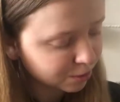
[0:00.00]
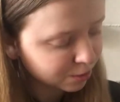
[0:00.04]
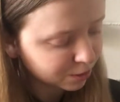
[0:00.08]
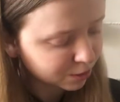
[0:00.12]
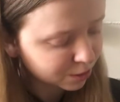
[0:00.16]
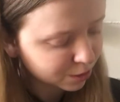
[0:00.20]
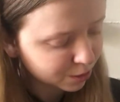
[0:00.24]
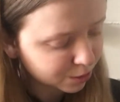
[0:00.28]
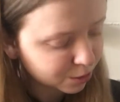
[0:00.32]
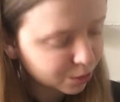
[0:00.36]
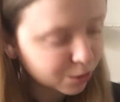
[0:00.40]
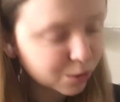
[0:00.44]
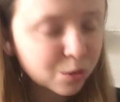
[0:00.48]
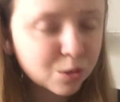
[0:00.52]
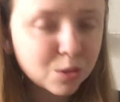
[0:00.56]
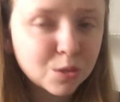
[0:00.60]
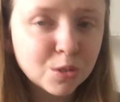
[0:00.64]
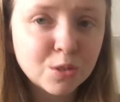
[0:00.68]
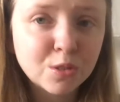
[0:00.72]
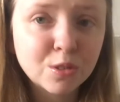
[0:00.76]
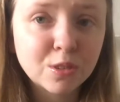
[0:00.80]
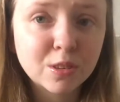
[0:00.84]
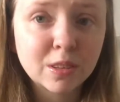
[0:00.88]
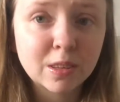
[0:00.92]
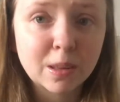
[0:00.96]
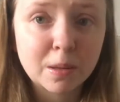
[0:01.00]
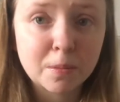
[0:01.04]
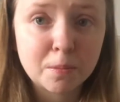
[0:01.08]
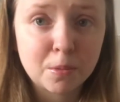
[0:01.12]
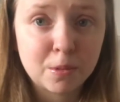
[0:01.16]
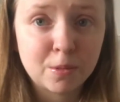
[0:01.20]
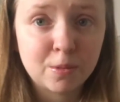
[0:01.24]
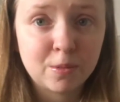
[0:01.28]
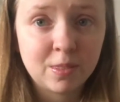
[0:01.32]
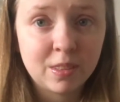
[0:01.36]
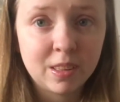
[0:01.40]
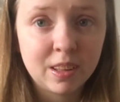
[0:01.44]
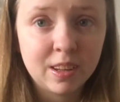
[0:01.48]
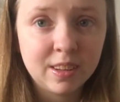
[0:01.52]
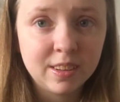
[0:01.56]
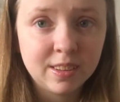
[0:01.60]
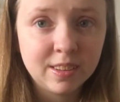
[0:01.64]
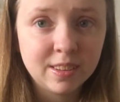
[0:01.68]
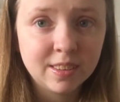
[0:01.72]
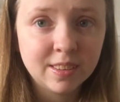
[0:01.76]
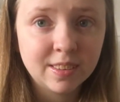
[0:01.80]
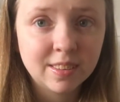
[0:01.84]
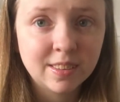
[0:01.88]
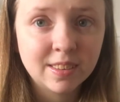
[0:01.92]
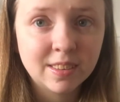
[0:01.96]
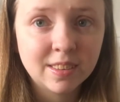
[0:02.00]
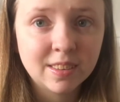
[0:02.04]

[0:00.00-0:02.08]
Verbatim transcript: gotten through some of these,